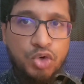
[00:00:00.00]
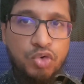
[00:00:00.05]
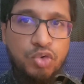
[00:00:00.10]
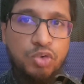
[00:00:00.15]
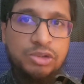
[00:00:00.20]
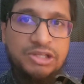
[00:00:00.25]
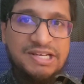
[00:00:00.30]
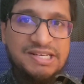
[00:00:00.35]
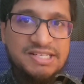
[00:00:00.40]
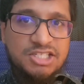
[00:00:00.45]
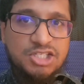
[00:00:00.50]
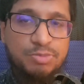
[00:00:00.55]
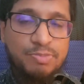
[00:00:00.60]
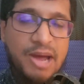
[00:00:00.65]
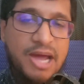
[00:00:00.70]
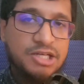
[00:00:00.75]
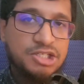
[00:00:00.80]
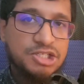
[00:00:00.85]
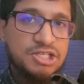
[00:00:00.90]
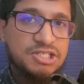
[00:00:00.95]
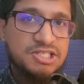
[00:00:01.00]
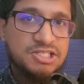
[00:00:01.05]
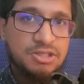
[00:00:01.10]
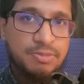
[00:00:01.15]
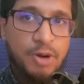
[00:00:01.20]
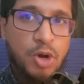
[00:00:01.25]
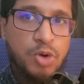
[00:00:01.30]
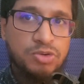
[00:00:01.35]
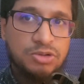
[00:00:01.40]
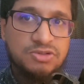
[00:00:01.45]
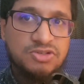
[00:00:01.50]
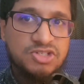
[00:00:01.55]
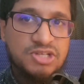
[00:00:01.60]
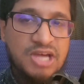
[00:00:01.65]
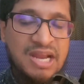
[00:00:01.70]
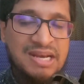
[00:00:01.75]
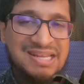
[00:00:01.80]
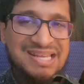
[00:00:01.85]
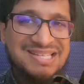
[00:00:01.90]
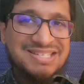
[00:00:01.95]
cruelly dispatches his
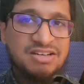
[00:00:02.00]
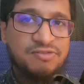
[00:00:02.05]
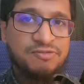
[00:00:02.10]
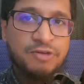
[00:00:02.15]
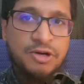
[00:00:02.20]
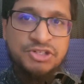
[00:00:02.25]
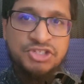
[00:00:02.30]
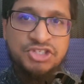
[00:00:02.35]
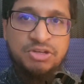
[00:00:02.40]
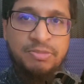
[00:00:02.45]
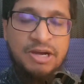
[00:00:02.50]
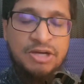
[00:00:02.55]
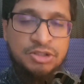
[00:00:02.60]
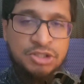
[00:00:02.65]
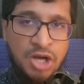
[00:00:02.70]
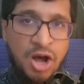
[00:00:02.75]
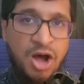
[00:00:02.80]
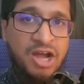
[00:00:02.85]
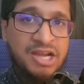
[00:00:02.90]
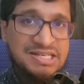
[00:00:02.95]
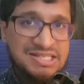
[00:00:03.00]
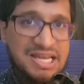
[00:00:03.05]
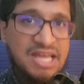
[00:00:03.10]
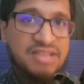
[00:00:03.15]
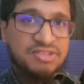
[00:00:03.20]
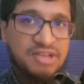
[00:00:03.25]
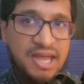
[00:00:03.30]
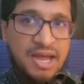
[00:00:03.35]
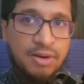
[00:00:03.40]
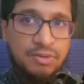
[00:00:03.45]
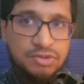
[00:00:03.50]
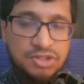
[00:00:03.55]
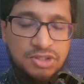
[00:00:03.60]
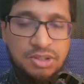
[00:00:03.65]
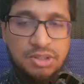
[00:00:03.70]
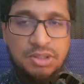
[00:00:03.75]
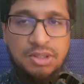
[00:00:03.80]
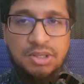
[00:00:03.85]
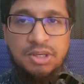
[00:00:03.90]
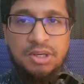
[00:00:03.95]
opponents and isn't fussed about a high death count.